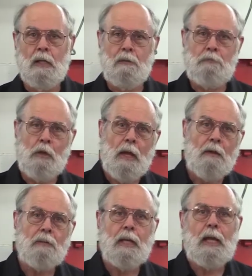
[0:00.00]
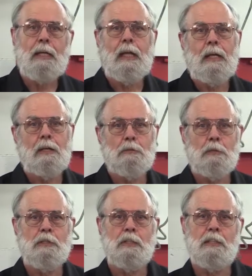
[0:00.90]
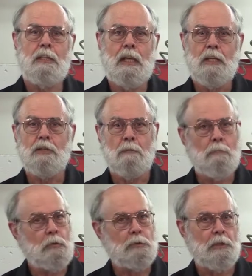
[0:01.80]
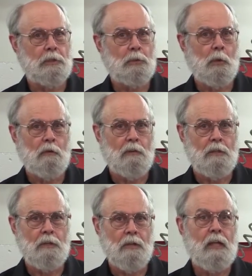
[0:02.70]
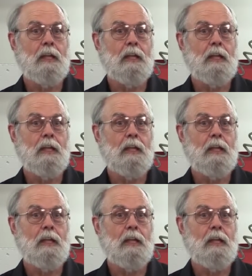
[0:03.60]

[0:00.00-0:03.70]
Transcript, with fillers: If you have an 883cc engine boosted to 1200,